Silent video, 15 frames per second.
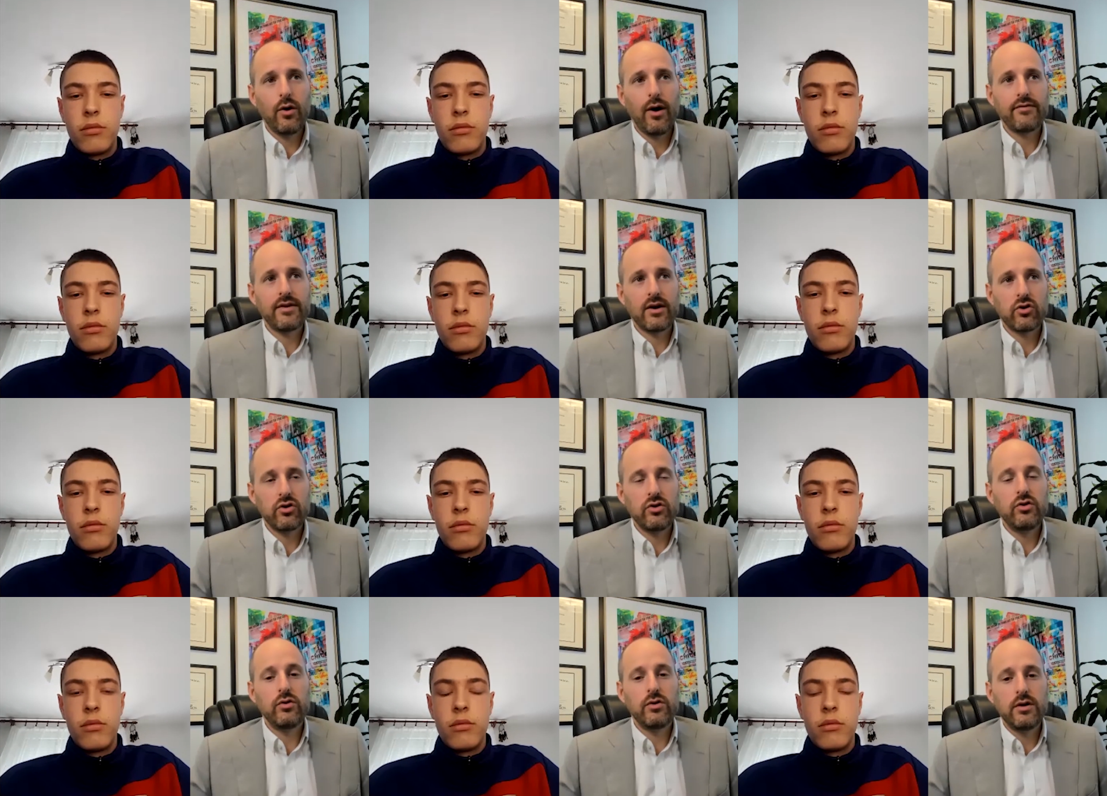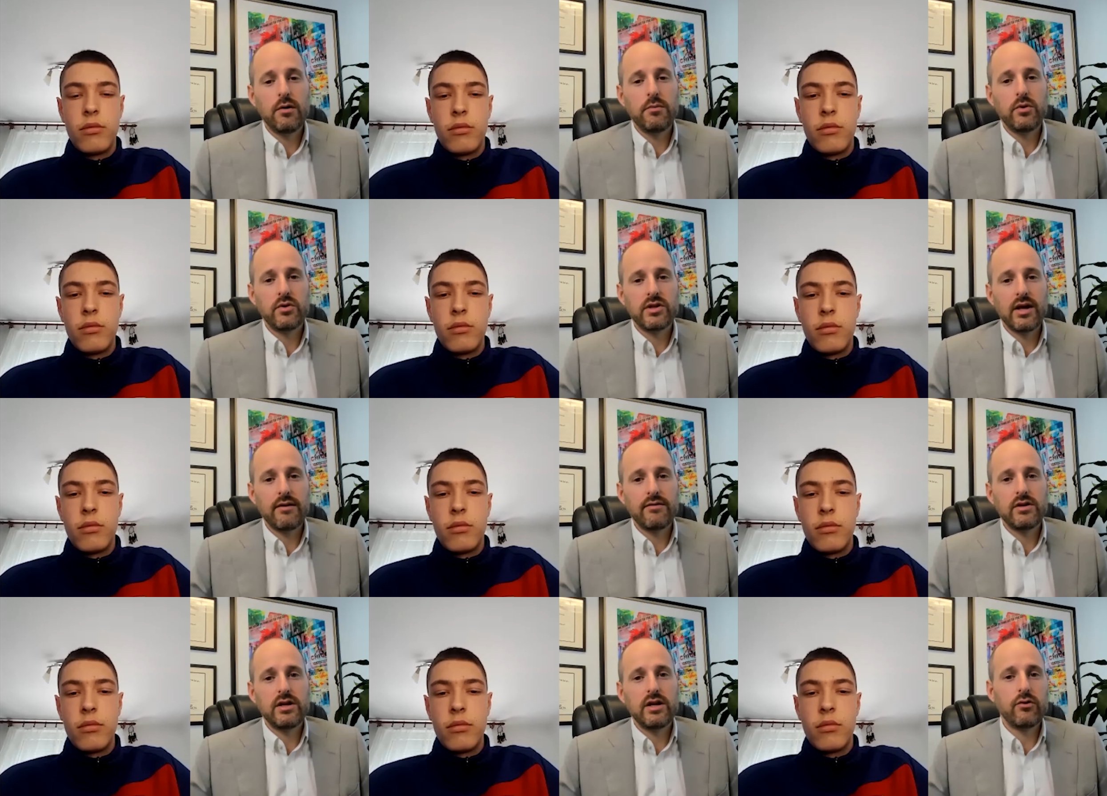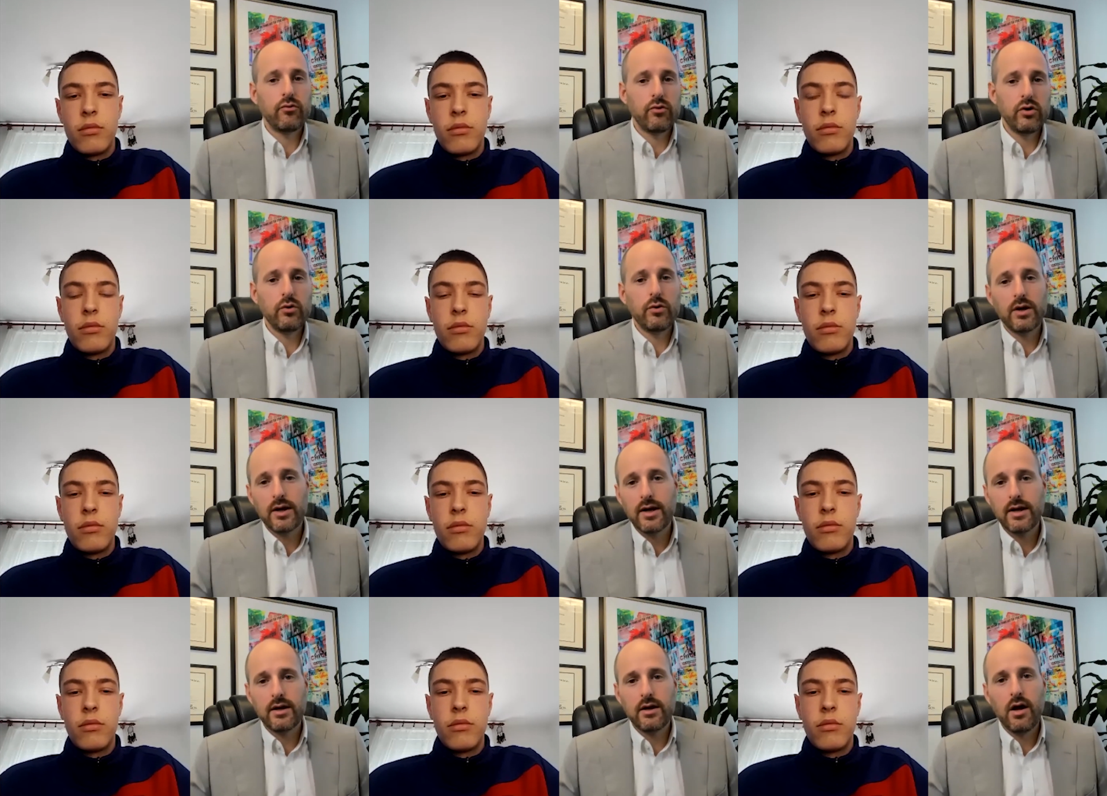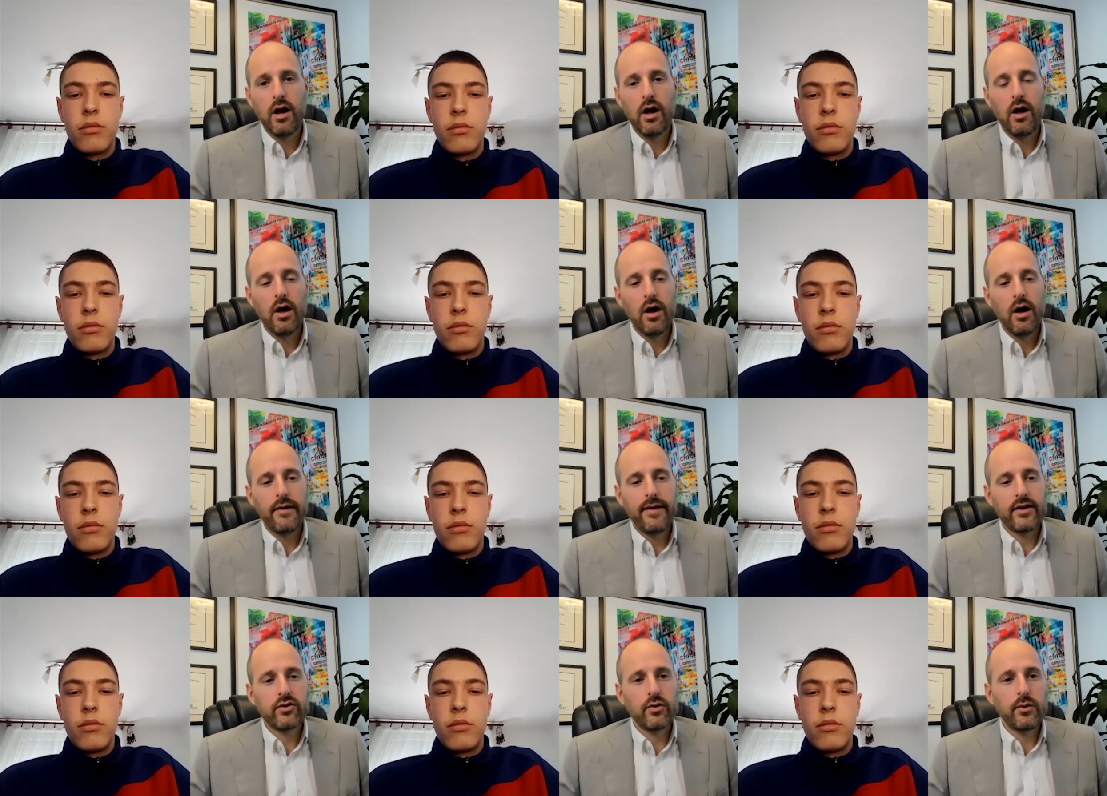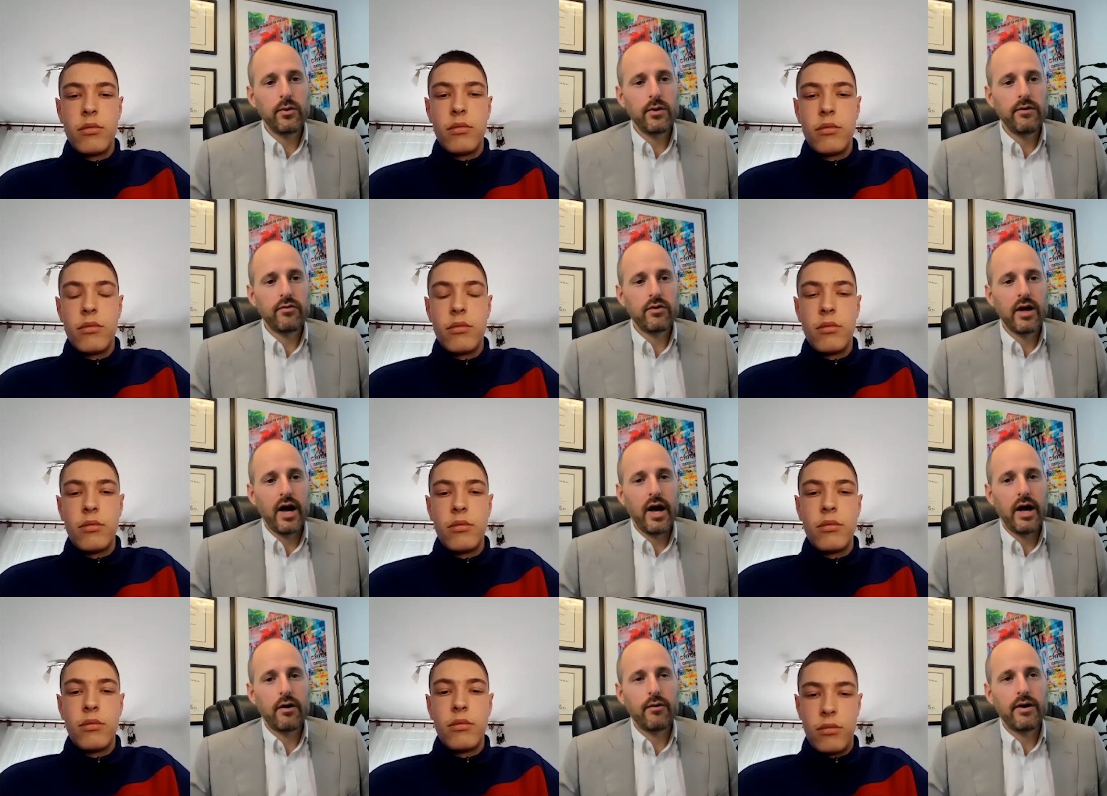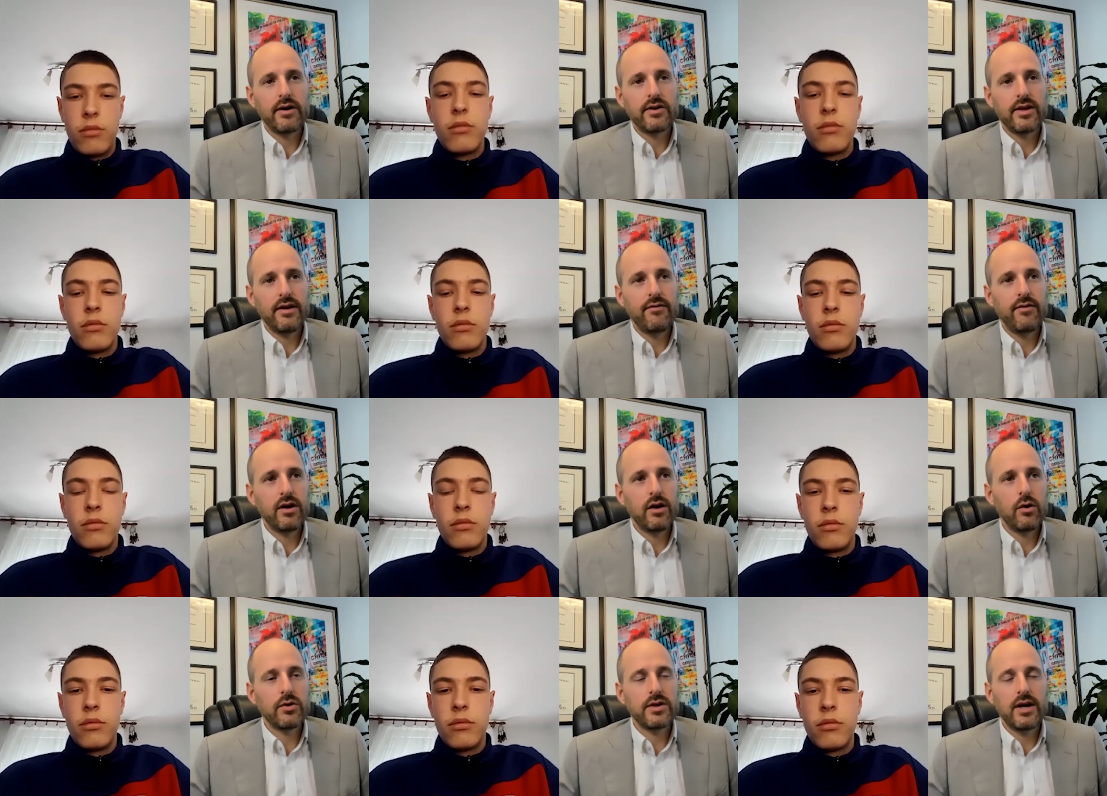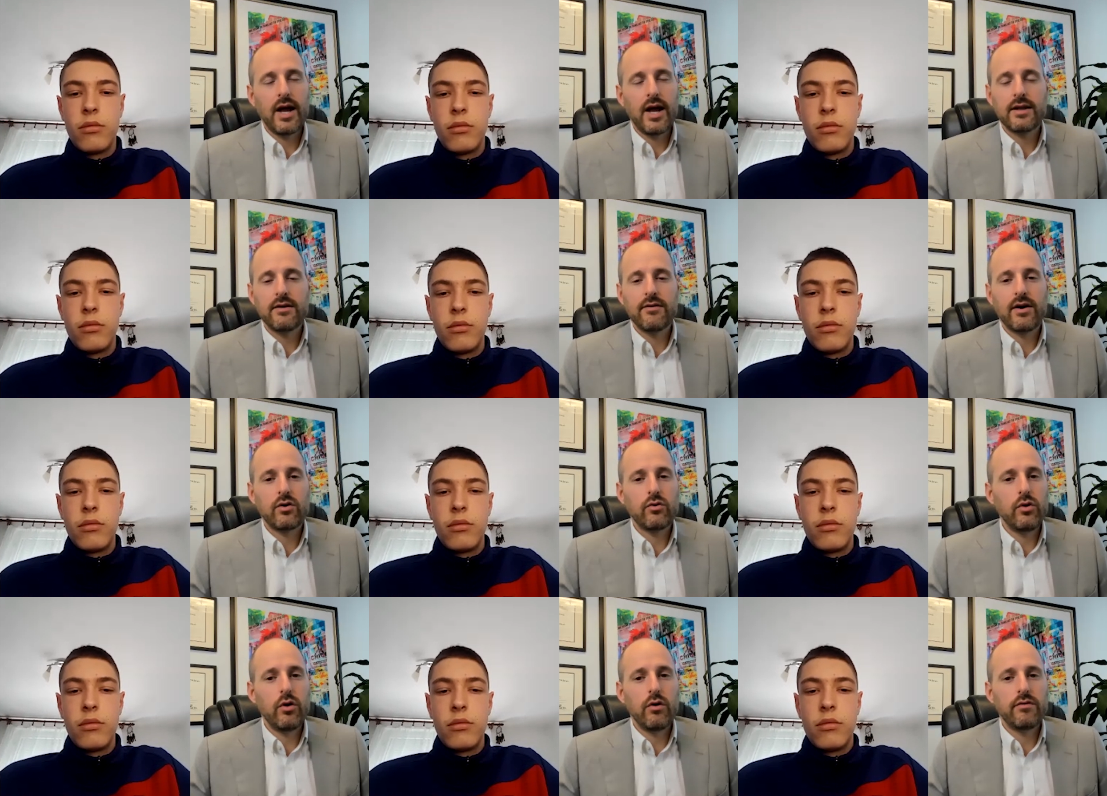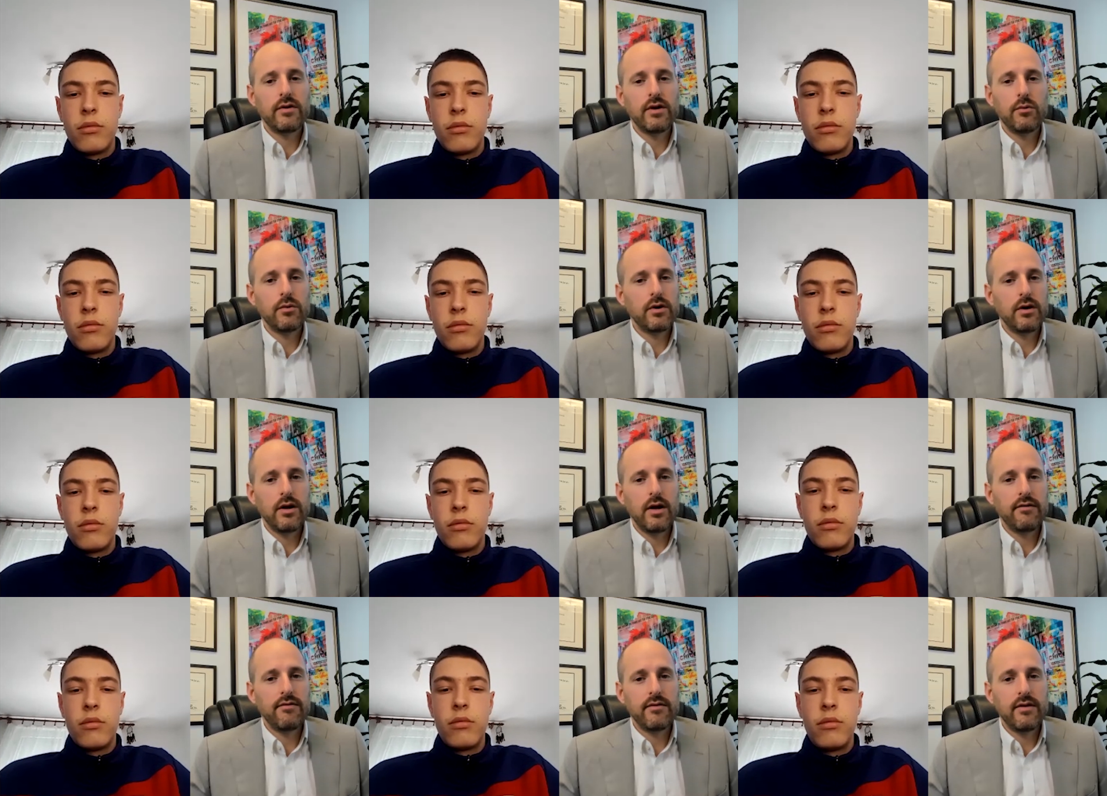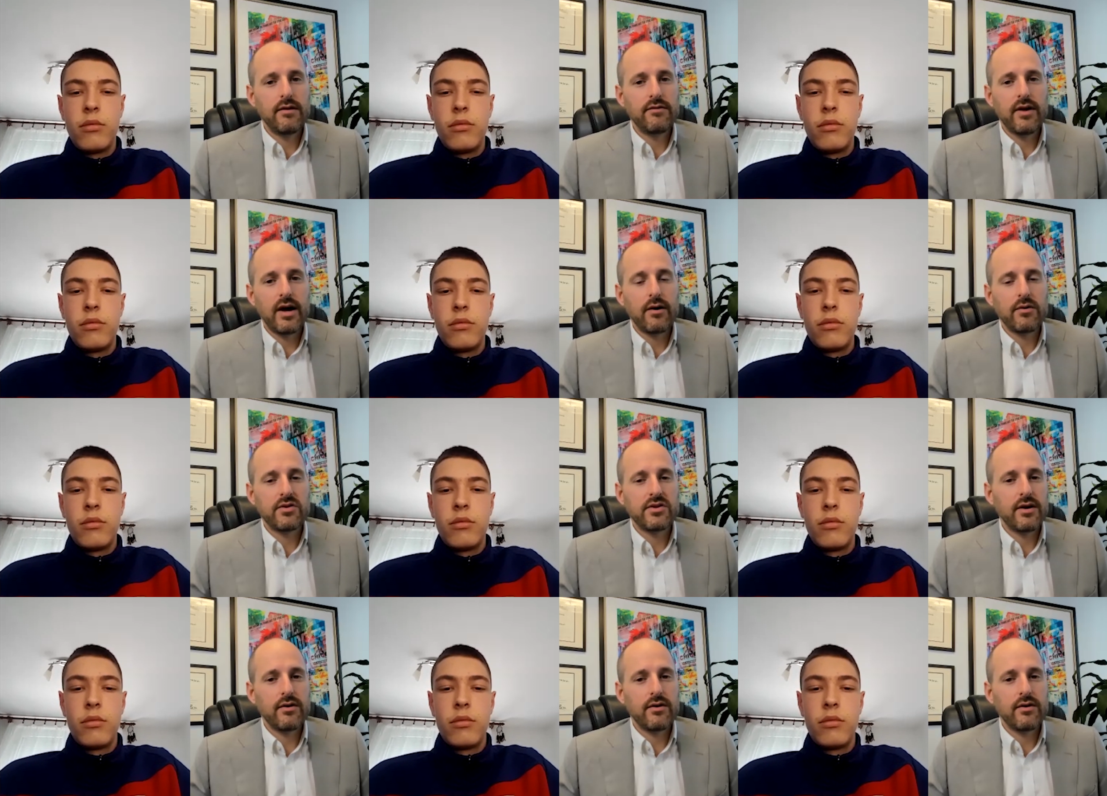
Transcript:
Speaker 1: you have to actually do the W-7 and renew it again. That's only for the IRS. If it goes inactive, I don't know if anyone if the IRS